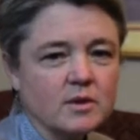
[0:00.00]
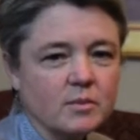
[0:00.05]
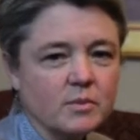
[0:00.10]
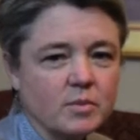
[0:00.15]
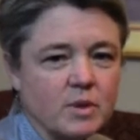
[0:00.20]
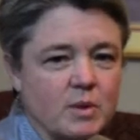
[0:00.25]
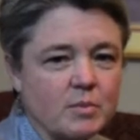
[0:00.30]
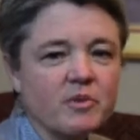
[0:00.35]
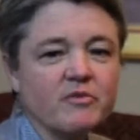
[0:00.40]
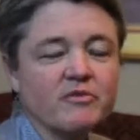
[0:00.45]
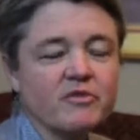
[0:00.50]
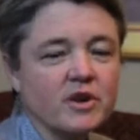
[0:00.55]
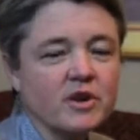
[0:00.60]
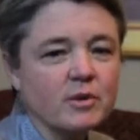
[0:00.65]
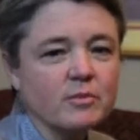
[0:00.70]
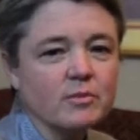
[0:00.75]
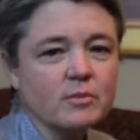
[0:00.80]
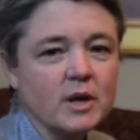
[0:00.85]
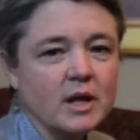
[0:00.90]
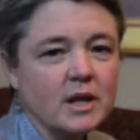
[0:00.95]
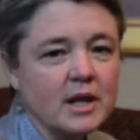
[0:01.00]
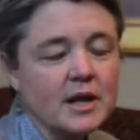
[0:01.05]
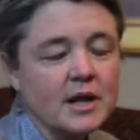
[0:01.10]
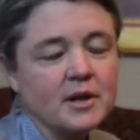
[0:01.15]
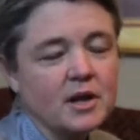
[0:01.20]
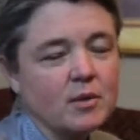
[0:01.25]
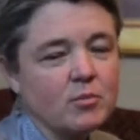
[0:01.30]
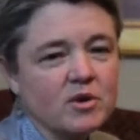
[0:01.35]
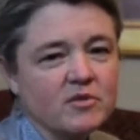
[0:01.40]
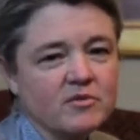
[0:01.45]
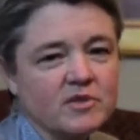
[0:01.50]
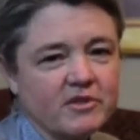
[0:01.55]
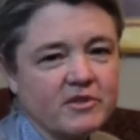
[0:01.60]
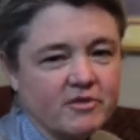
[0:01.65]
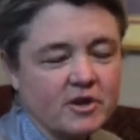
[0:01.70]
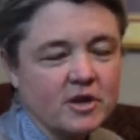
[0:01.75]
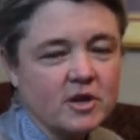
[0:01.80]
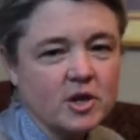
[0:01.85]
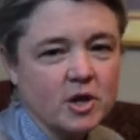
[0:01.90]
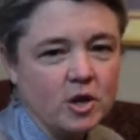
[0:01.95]
people from a number of
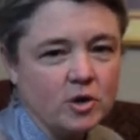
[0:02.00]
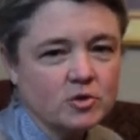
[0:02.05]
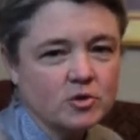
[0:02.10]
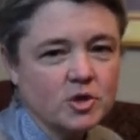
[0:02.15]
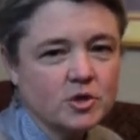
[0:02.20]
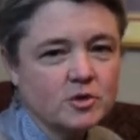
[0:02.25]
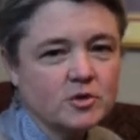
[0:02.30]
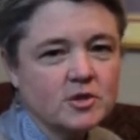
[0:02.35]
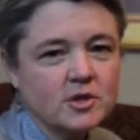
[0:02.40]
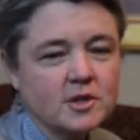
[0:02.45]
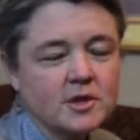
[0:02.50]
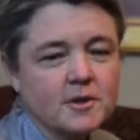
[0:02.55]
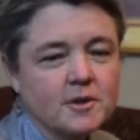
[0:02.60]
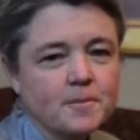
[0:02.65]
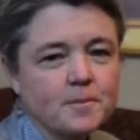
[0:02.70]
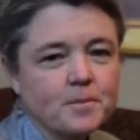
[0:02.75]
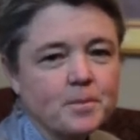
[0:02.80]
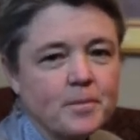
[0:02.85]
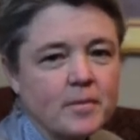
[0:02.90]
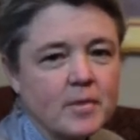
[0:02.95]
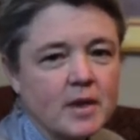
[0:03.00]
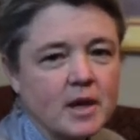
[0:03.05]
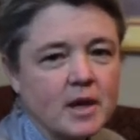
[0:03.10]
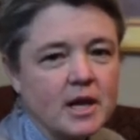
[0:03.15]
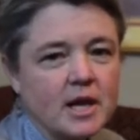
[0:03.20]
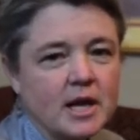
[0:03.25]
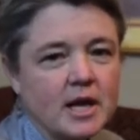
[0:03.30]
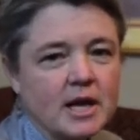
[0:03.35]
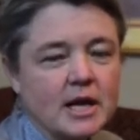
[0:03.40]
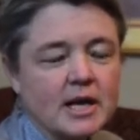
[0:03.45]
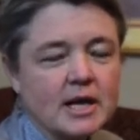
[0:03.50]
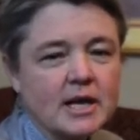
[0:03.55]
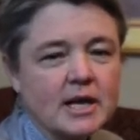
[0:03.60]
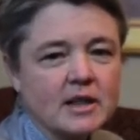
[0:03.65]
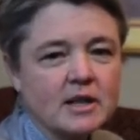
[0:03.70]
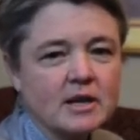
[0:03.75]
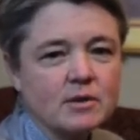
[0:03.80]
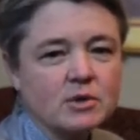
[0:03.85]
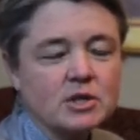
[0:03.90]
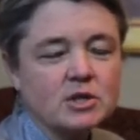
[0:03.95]
different cultures, and I
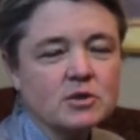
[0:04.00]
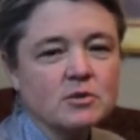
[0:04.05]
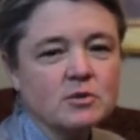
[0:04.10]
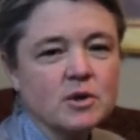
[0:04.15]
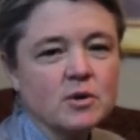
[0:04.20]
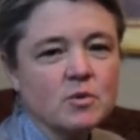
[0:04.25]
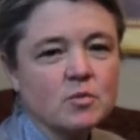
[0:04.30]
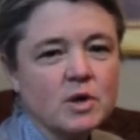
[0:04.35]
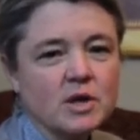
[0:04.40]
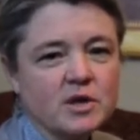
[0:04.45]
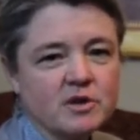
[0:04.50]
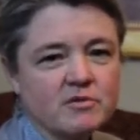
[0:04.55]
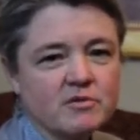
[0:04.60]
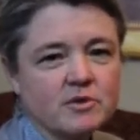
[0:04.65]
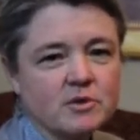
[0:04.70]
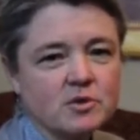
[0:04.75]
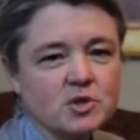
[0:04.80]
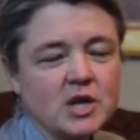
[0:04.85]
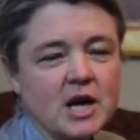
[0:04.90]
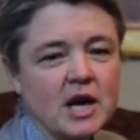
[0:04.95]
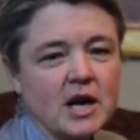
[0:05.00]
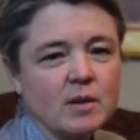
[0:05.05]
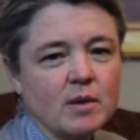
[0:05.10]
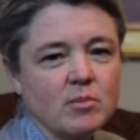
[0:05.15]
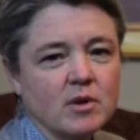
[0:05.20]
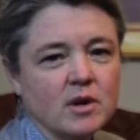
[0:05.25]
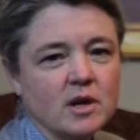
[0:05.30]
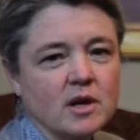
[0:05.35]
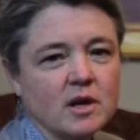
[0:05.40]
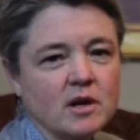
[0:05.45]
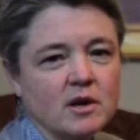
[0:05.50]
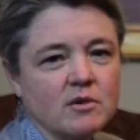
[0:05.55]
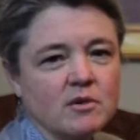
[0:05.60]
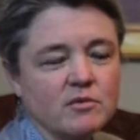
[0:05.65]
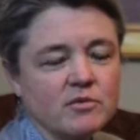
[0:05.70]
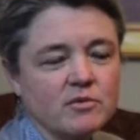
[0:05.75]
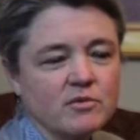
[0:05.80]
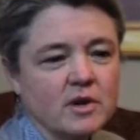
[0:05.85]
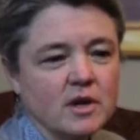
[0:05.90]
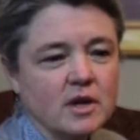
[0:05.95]
think we do a wonderful job
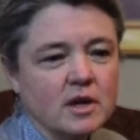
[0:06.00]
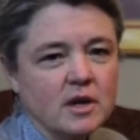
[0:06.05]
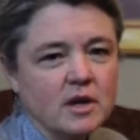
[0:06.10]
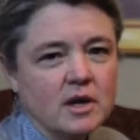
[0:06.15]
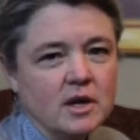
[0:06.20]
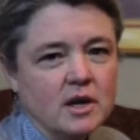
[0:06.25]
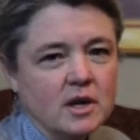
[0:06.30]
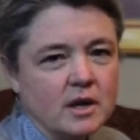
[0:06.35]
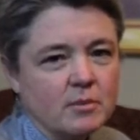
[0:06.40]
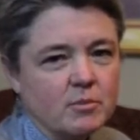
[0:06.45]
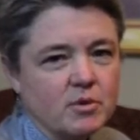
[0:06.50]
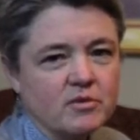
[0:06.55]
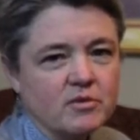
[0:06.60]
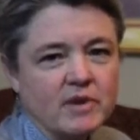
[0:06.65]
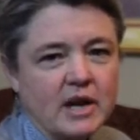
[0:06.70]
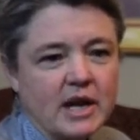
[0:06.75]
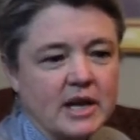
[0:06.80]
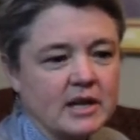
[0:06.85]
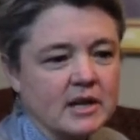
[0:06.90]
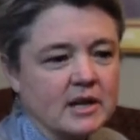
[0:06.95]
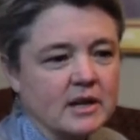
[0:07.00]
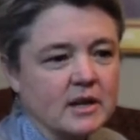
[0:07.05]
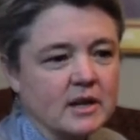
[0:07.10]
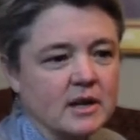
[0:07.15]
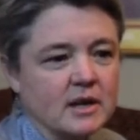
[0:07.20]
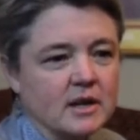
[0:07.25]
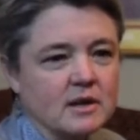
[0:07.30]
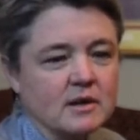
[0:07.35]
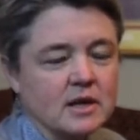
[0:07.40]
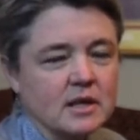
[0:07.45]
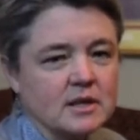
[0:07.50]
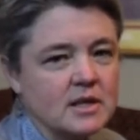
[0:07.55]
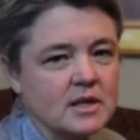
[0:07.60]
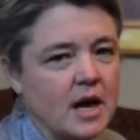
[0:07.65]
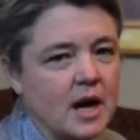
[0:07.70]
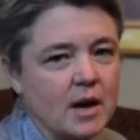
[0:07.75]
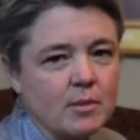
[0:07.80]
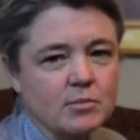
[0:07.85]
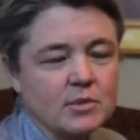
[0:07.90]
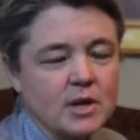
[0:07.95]
of providing a
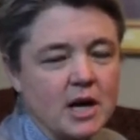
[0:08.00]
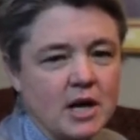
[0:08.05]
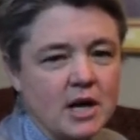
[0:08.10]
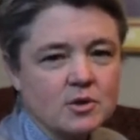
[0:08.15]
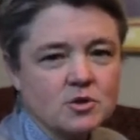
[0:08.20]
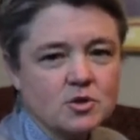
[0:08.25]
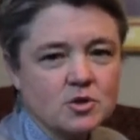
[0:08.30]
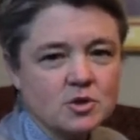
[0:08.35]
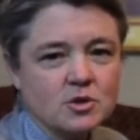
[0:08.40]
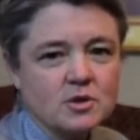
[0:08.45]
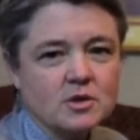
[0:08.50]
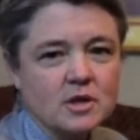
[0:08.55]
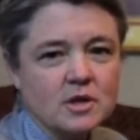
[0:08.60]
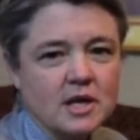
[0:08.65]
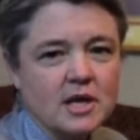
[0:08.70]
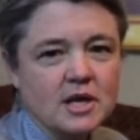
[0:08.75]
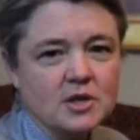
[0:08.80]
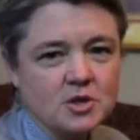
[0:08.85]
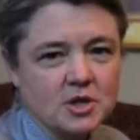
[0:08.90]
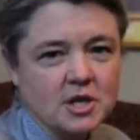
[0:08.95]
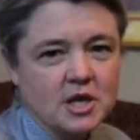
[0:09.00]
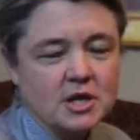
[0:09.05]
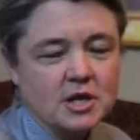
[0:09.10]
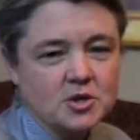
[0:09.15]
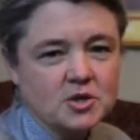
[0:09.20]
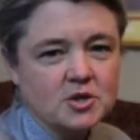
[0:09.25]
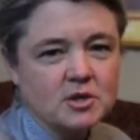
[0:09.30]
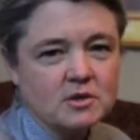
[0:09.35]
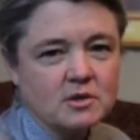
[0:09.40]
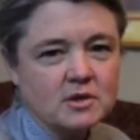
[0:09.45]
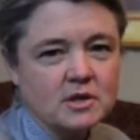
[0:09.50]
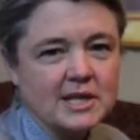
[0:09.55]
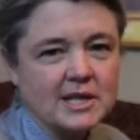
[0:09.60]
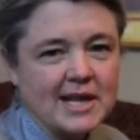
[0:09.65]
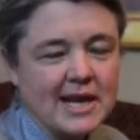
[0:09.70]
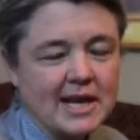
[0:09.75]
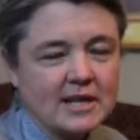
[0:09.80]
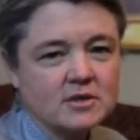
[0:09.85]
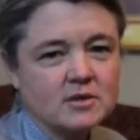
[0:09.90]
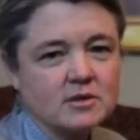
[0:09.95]
top-notch education, an
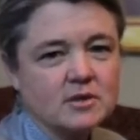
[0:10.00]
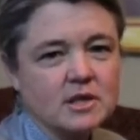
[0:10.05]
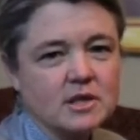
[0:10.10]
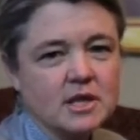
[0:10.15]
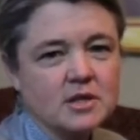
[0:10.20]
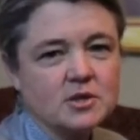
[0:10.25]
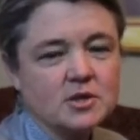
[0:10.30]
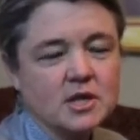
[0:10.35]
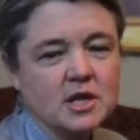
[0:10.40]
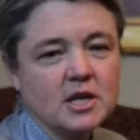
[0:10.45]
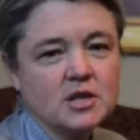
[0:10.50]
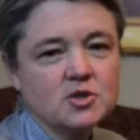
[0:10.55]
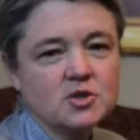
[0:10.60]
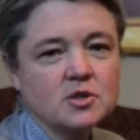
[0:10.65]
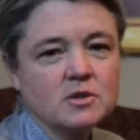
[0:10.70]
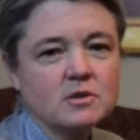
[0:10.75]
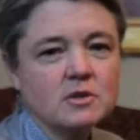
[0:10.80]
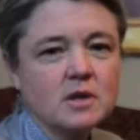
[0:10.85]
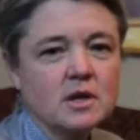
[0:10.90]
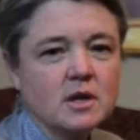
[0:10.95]
excellent education,